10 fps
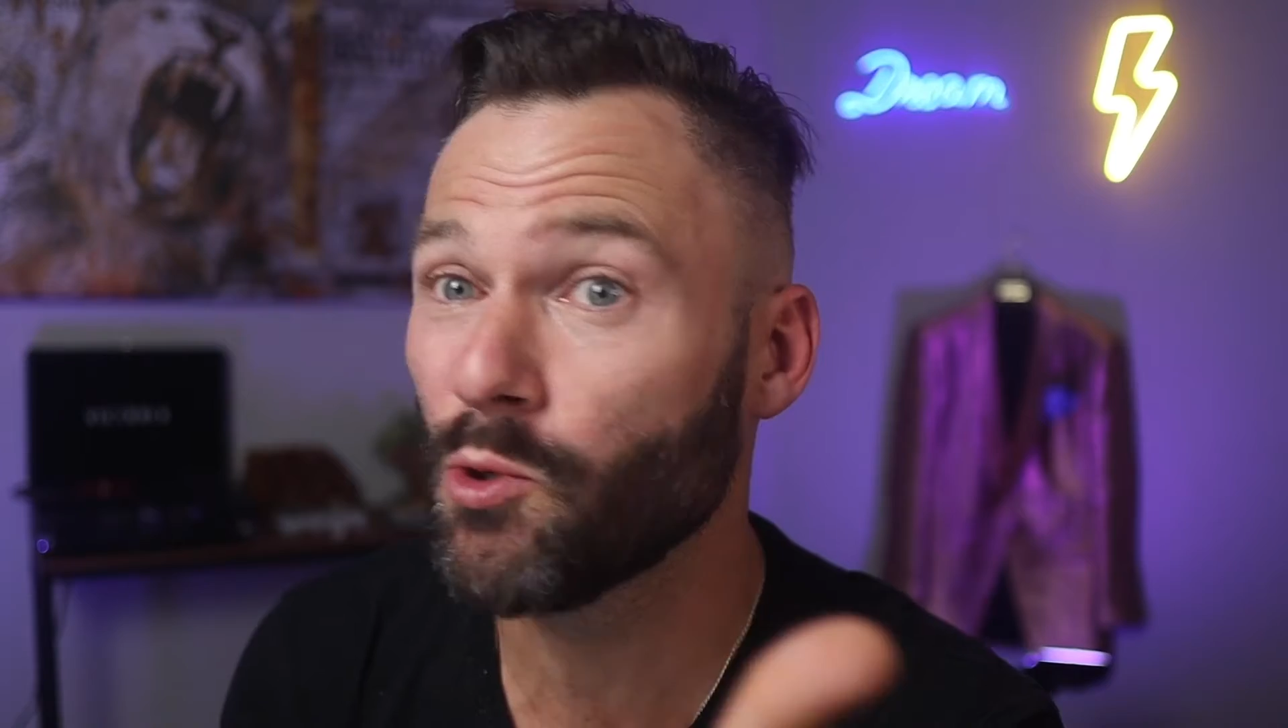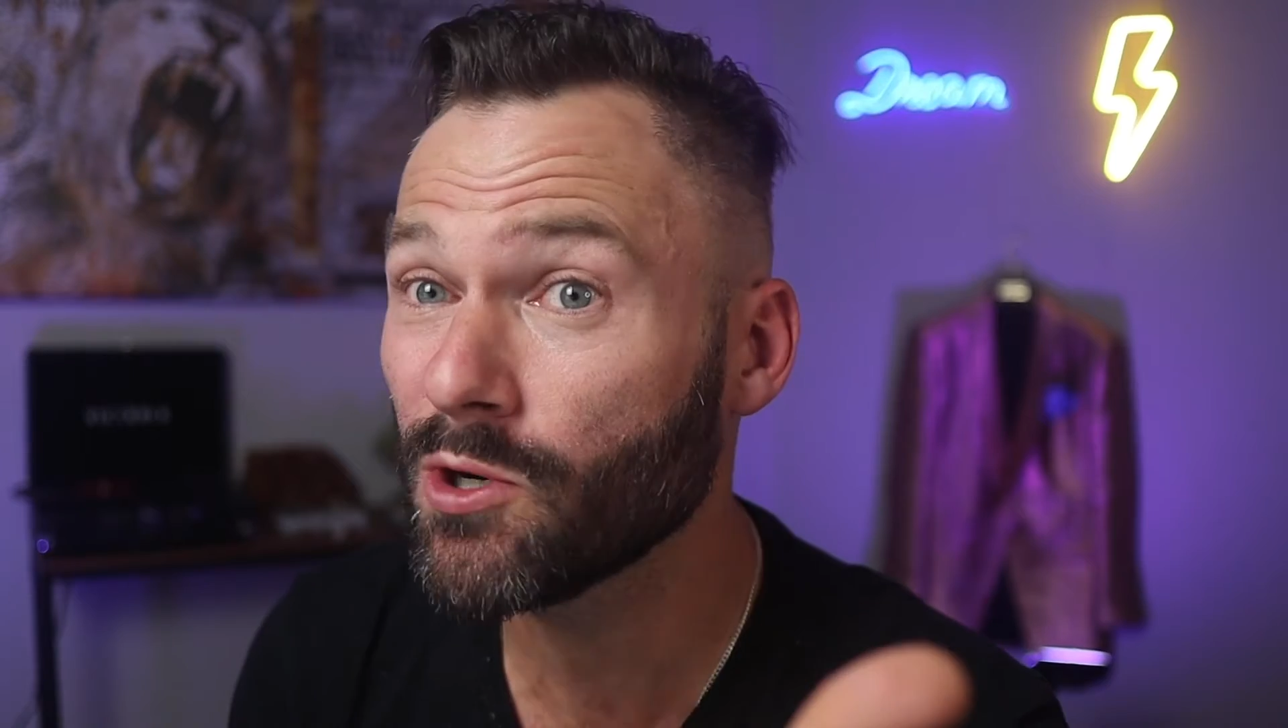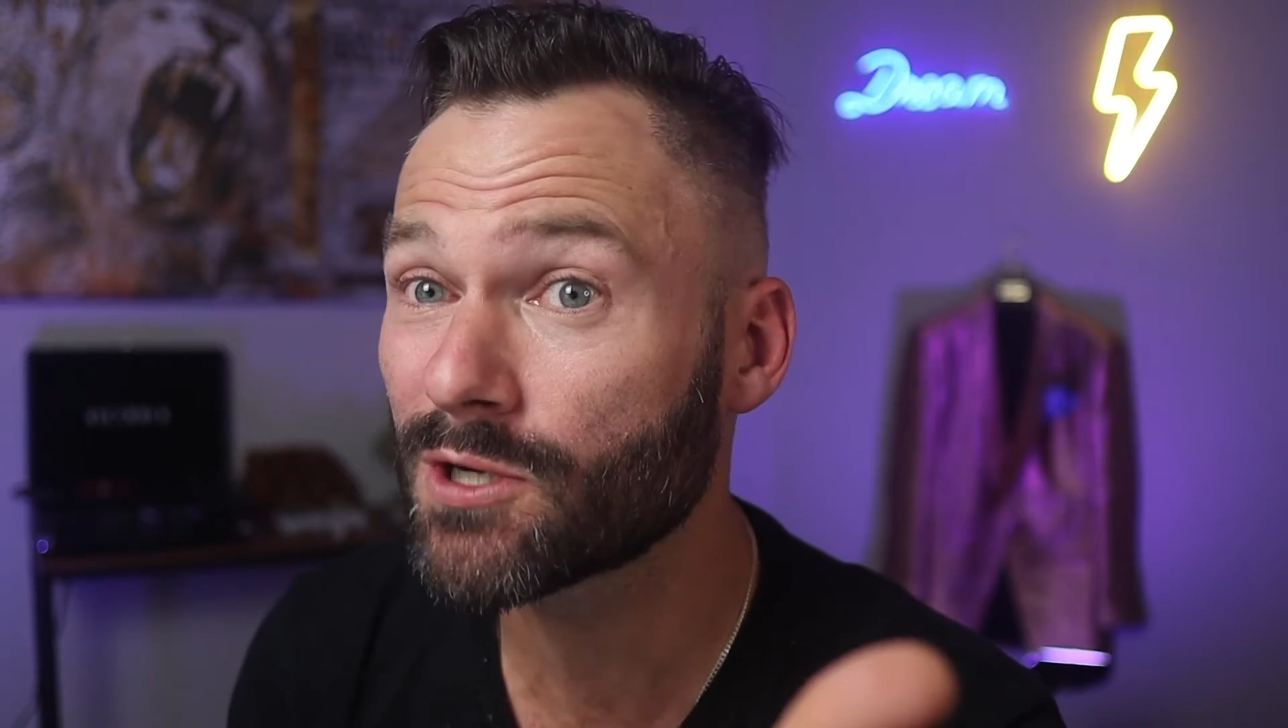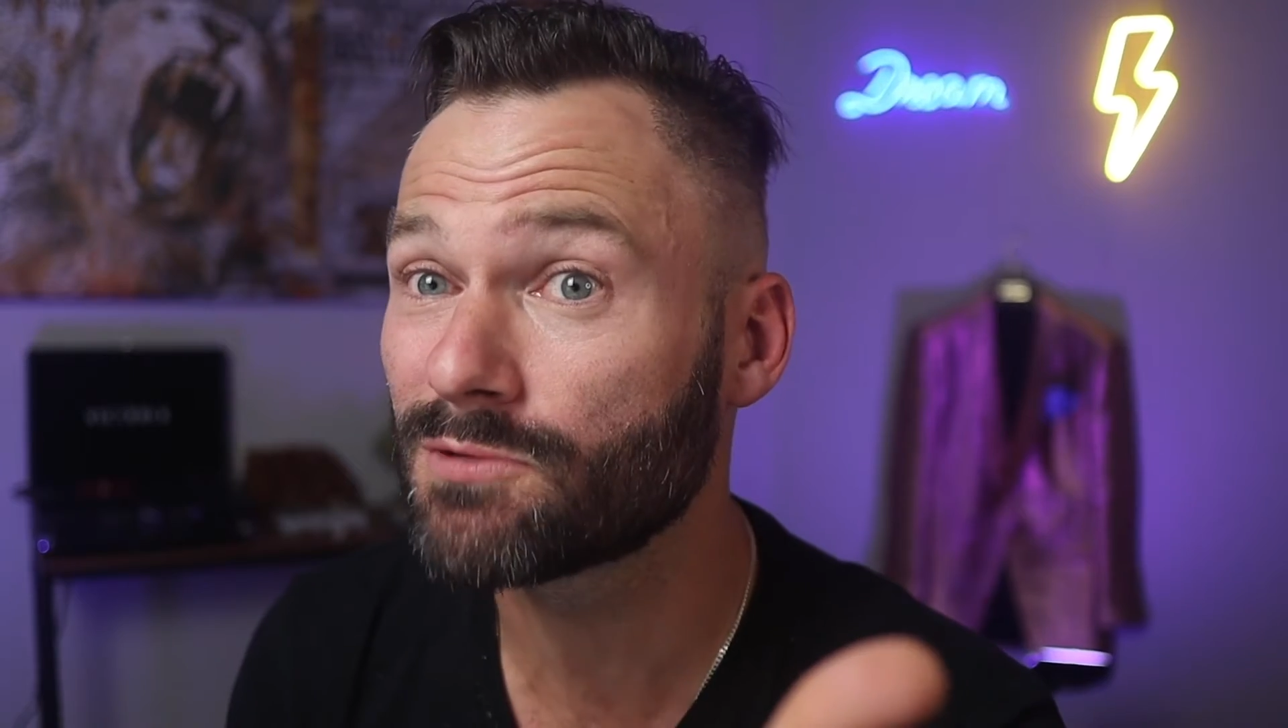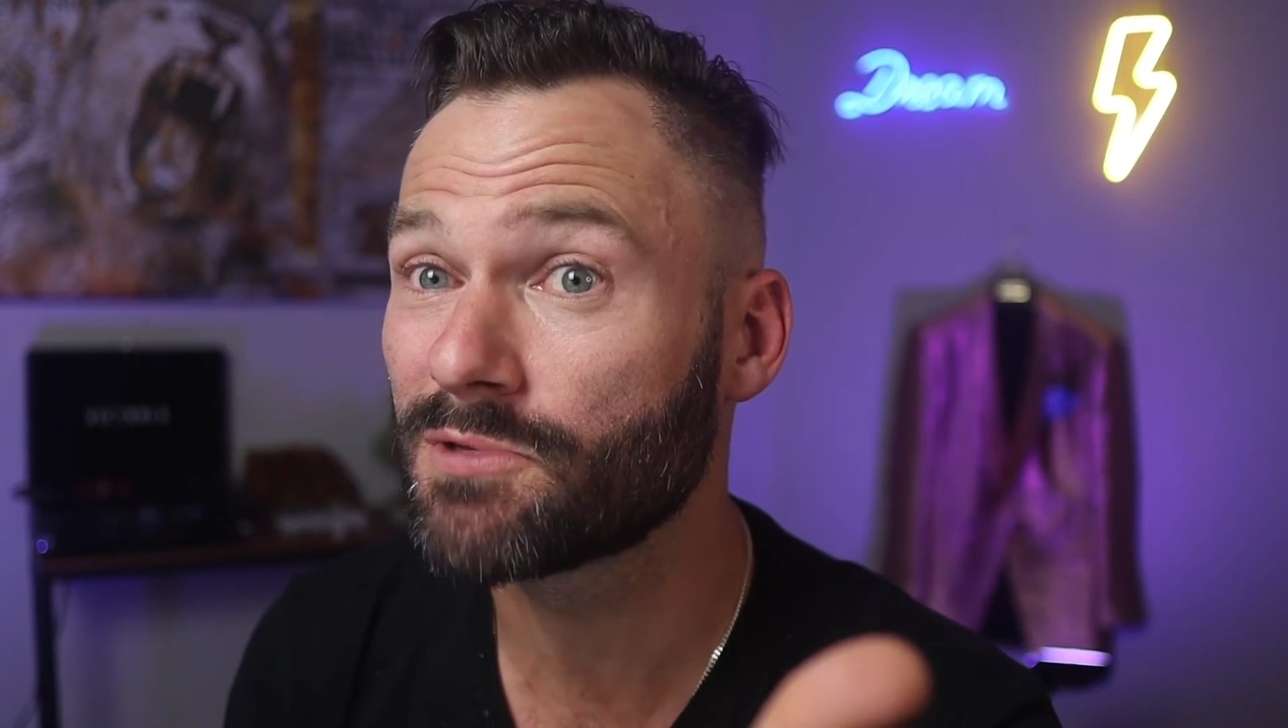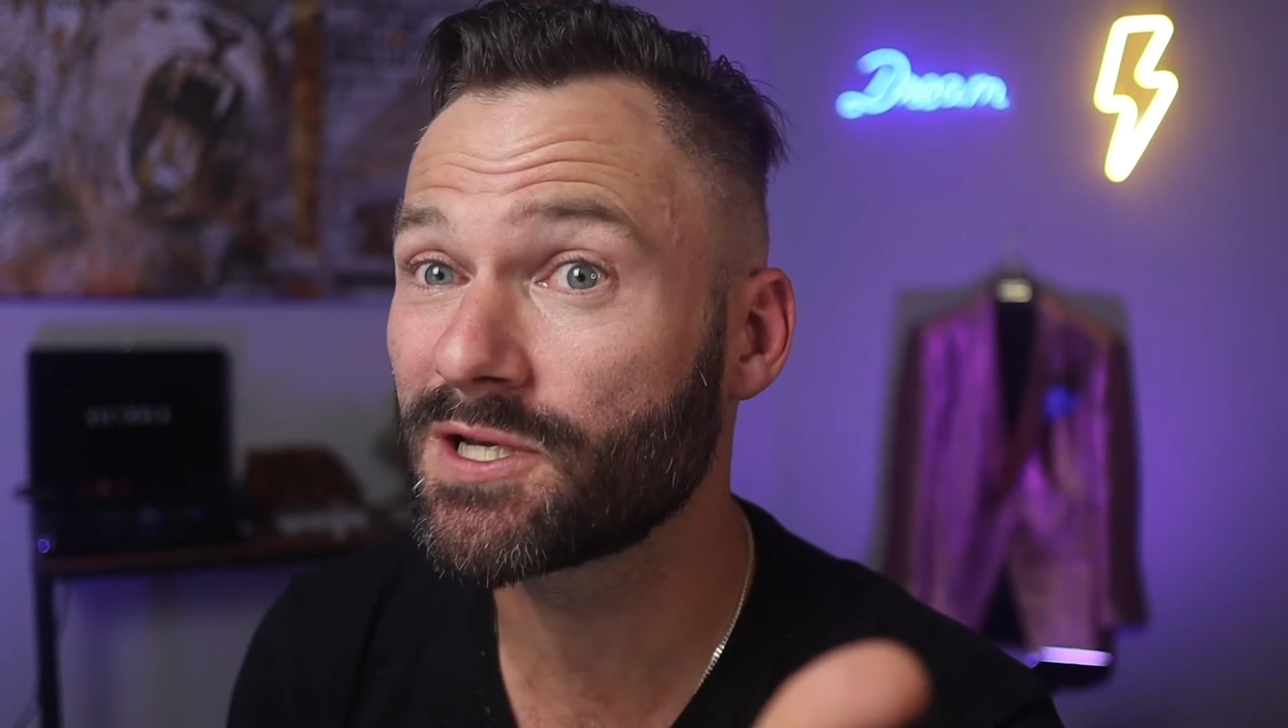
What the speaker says: or